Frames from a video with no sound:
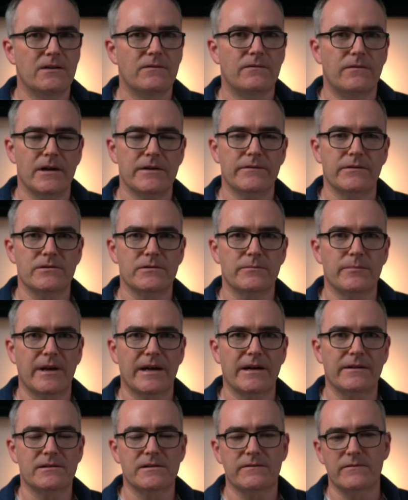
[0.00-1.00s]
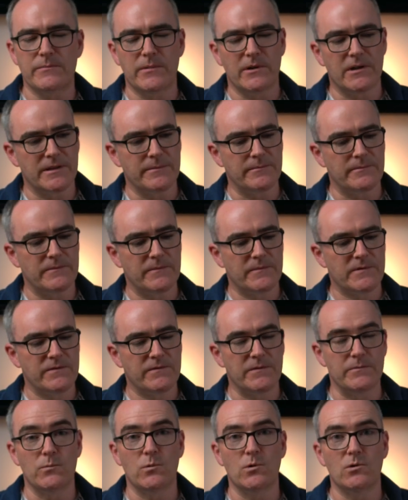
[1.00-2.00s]
£500 if you buy them
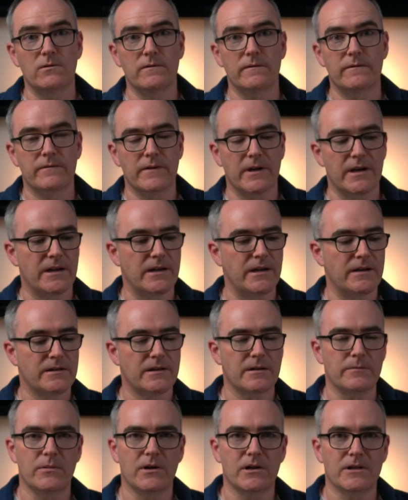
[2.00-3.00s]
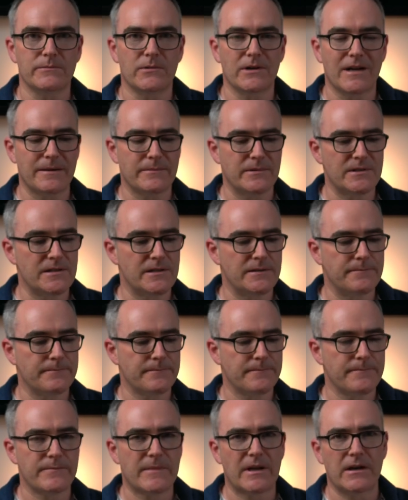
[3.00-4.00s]
from Wolf. Uh, you can buy them on Amazon.
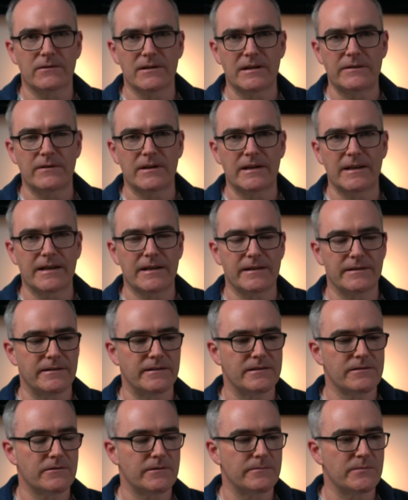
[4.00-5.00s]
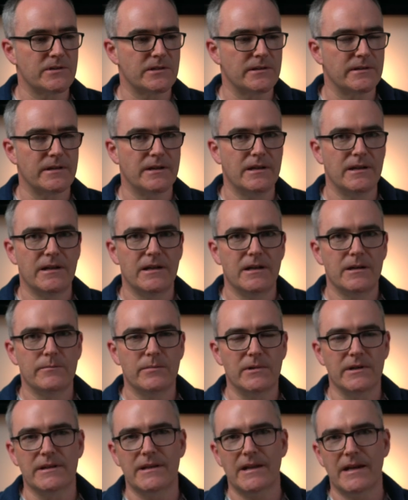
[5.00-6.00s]
I'll leave a link in the description.
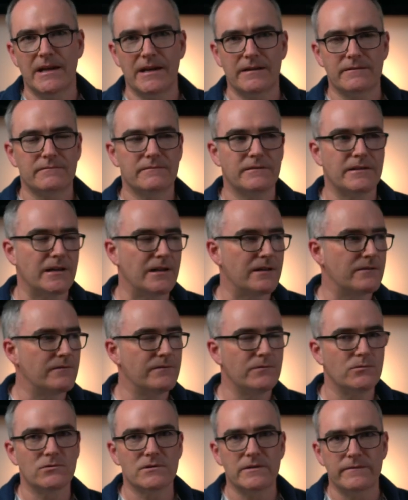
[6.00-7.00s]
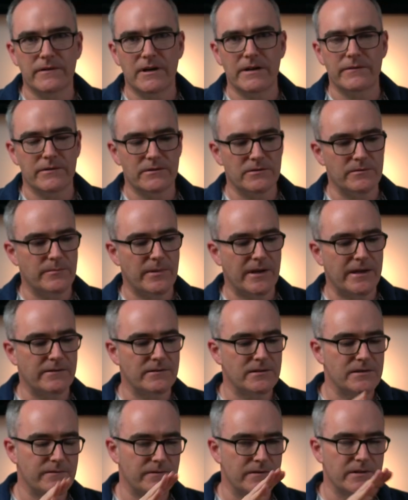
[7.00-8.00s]
But they're, you know, four to
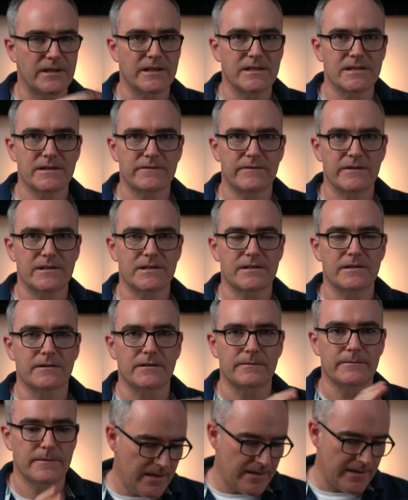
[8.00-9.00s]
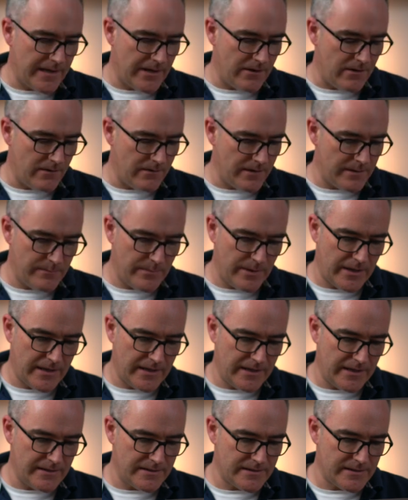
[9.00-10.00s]
£500 for this, this type. Now I
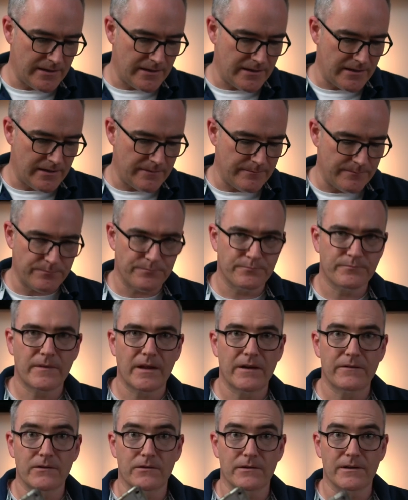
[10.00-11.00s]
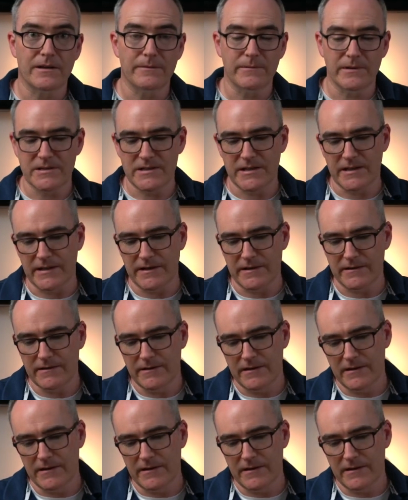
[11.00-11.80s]
paid, um, I've got an image here